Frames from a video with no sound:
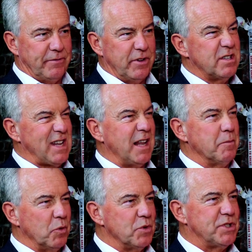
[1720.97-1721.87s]
The first
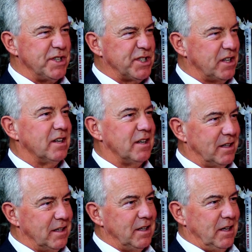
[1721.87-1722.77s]
element was deter